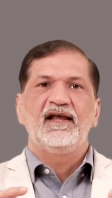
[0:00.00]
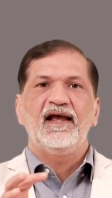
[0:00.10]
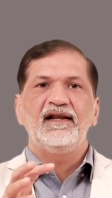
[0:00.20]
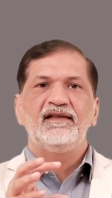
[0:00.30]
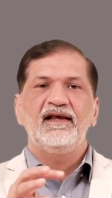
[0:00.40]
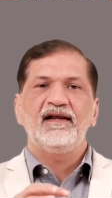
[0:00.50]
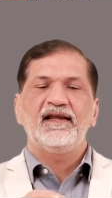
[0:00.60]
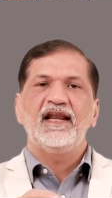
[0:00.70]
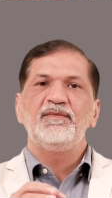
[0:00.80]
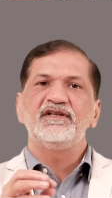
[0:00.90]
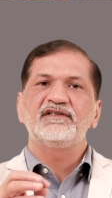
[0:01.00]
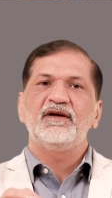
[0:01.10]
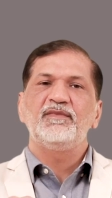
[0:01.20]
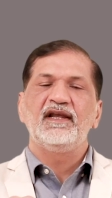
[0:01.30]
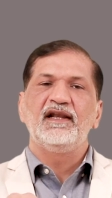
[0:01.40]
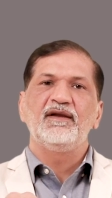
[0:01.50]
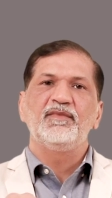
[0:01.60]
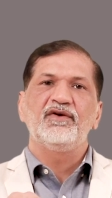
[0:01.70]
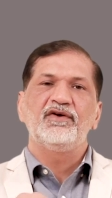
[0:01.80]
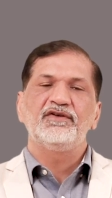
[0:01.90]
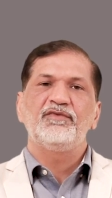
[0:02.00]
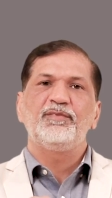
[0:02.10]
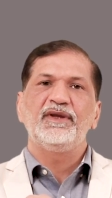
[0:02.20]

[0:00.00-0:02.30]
and there can be some healing because of